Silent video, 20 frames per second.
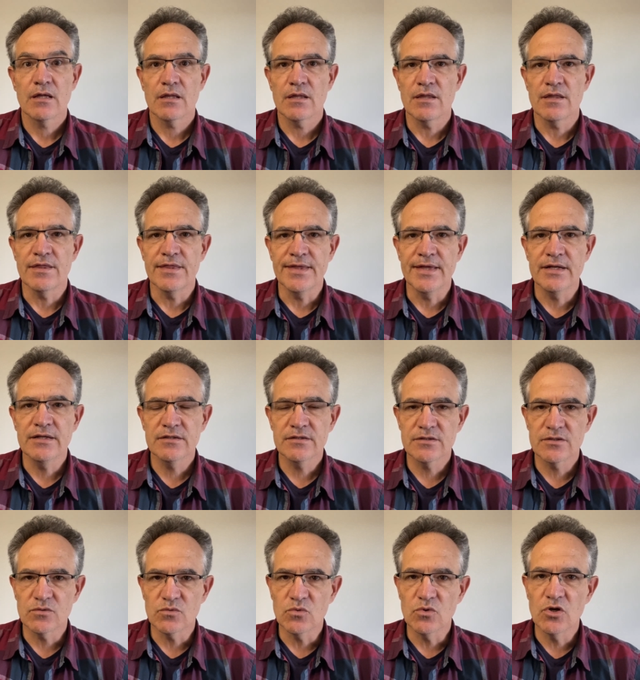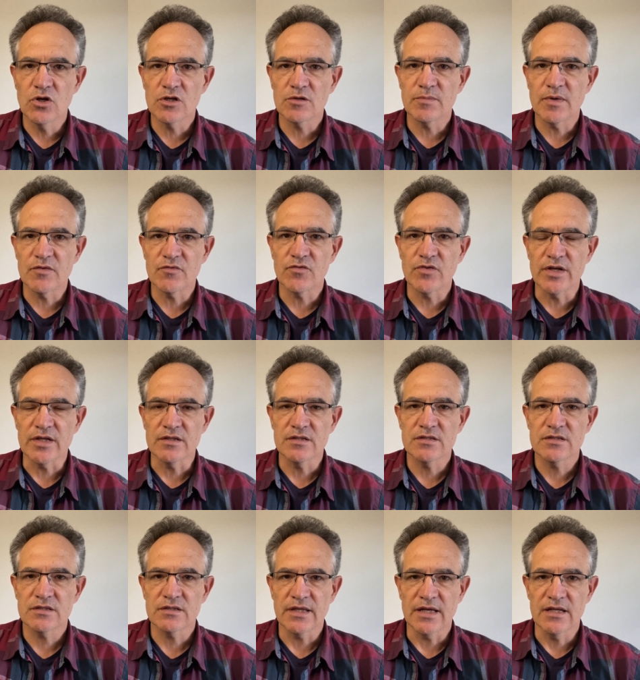That is the work, my friends.
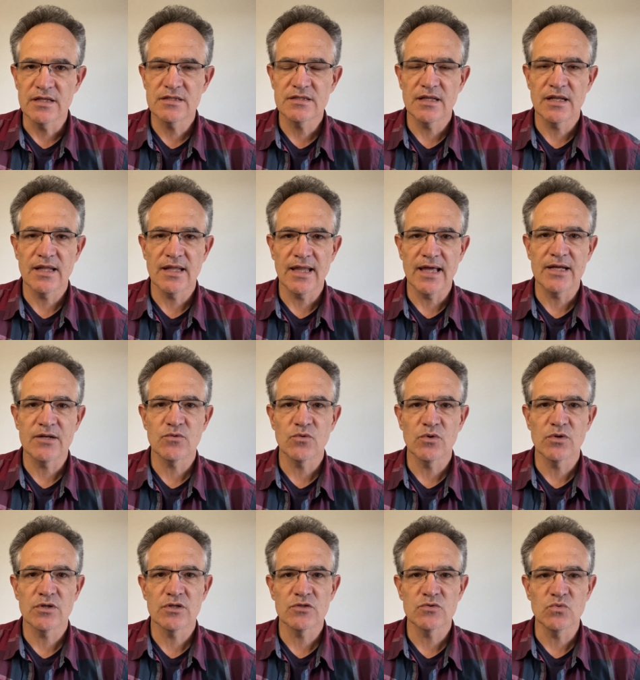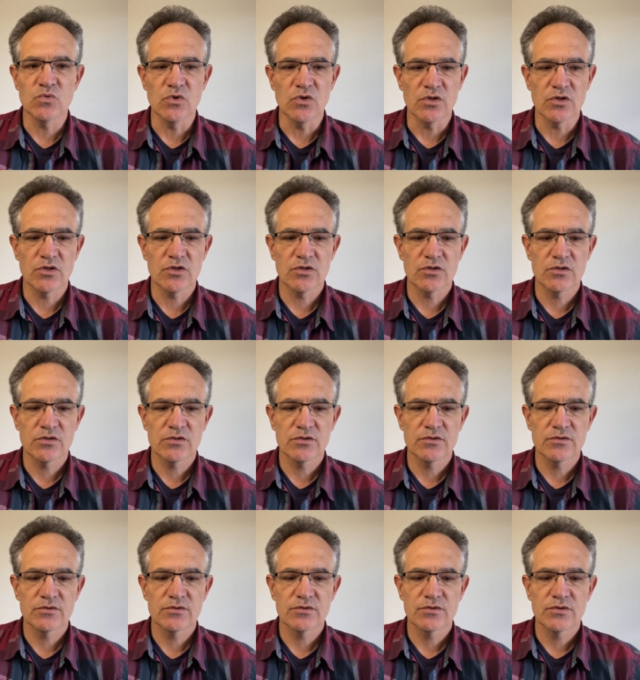That is the Lightworkers' work.
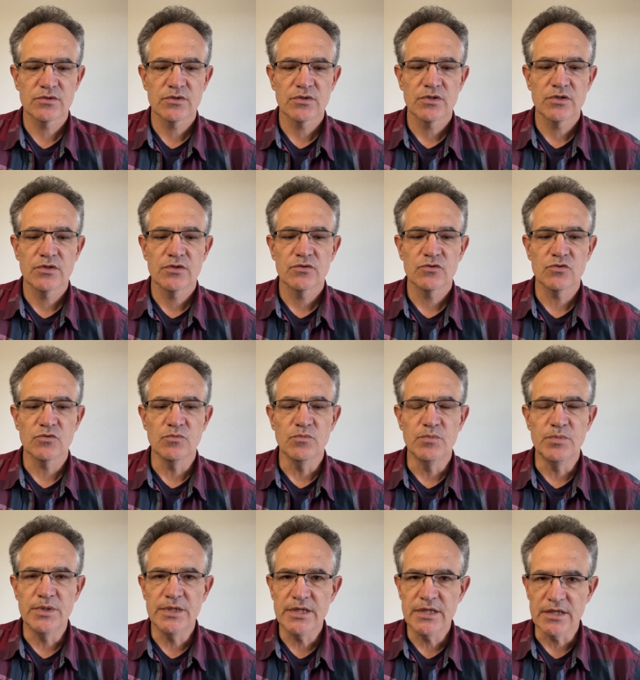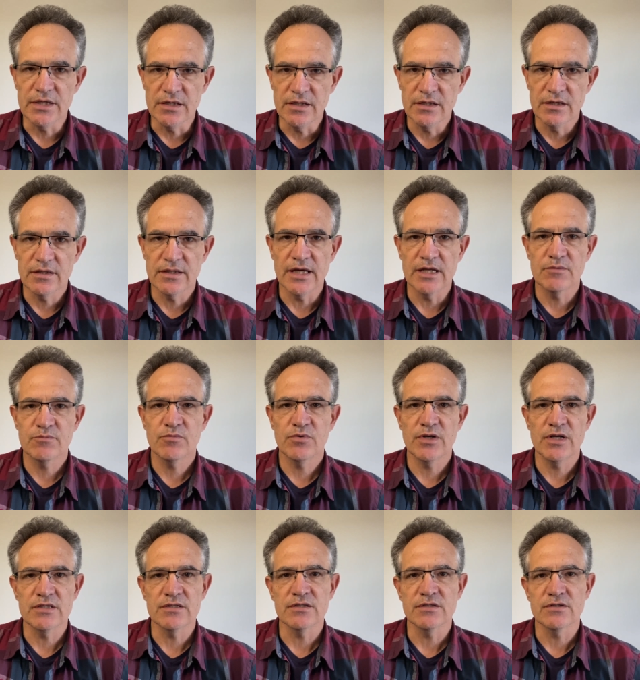To be that
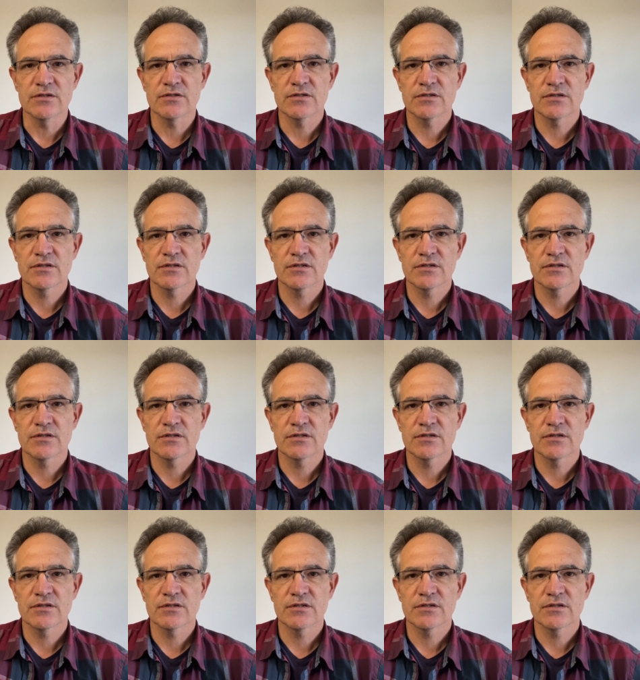presence,